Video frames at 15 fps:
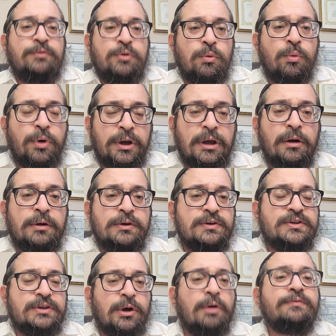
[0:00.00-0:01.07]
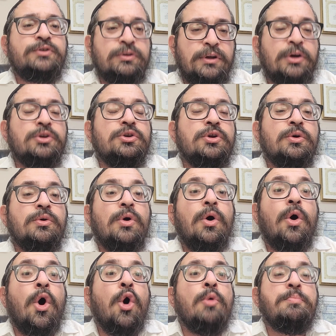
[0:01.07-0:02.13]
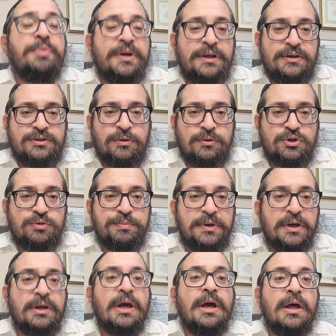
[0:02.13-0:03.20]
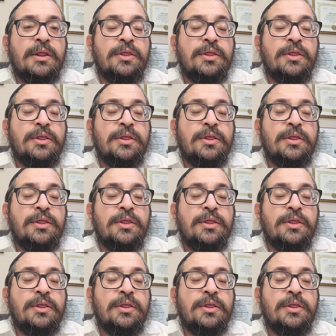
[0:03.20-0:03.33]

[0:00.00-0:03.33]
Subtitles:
You're working on yourself. So then the opening, so to speak,